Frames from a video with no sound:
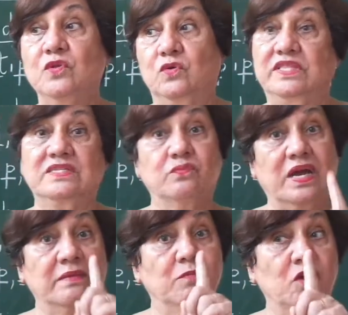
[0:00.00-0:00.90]
no, there's
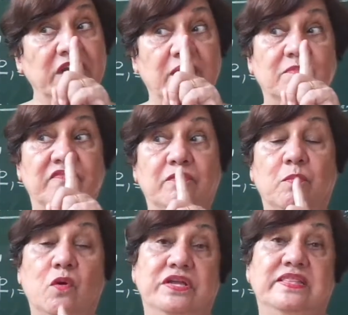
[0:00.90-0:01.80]
one more name of a
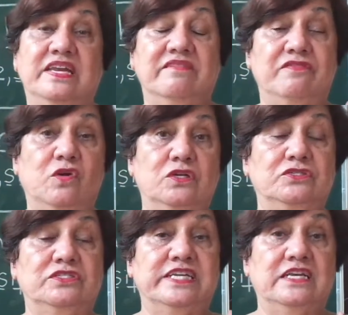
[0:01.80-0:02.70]
boy that I forgot
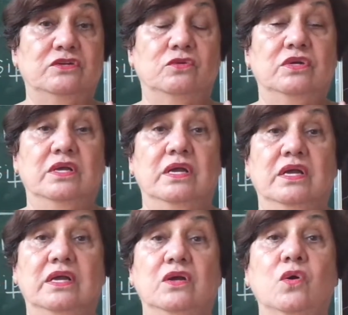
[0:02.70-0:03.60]
to tell you.
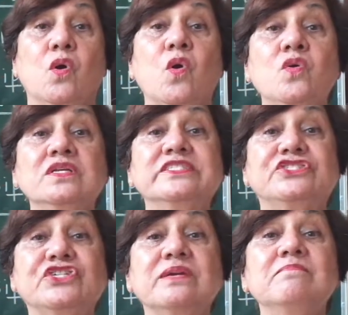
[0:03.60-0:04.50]

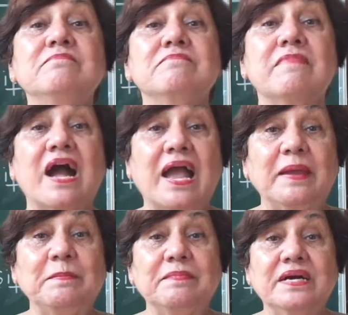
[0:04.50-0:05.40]
Old Jim
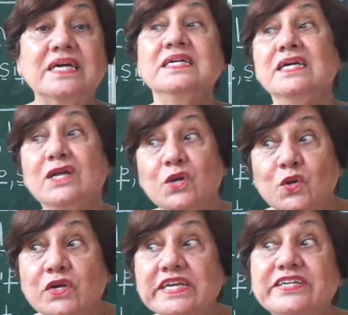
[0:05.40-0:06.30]
Mimer.
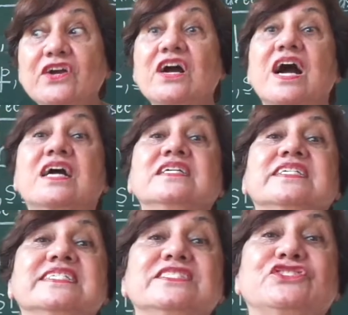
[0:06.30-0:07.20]
Look at your
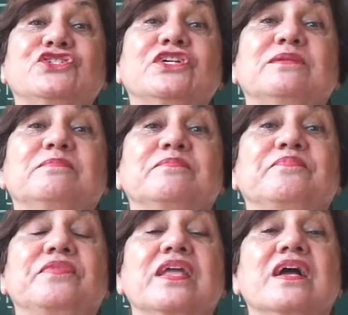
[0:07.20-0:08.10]
Uncle Jim.
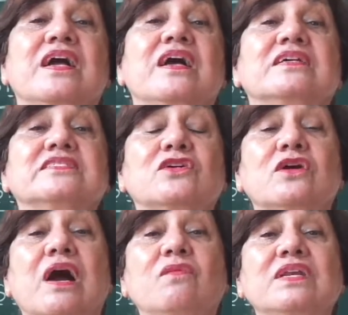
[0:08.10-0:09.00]

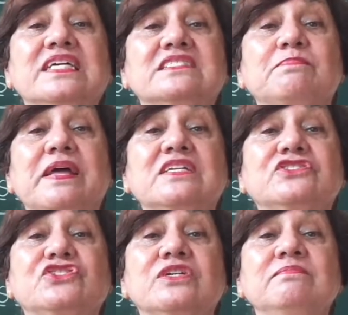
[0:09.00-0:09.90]
So how will I spell
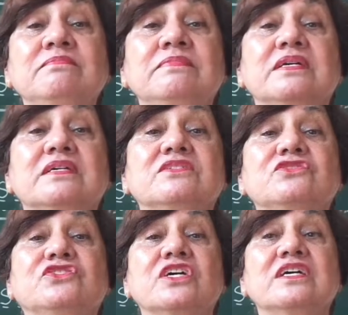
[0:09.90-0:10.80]
Jim?
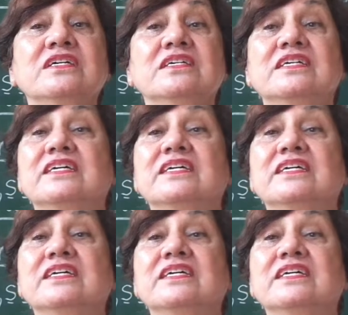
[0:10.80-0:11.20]
J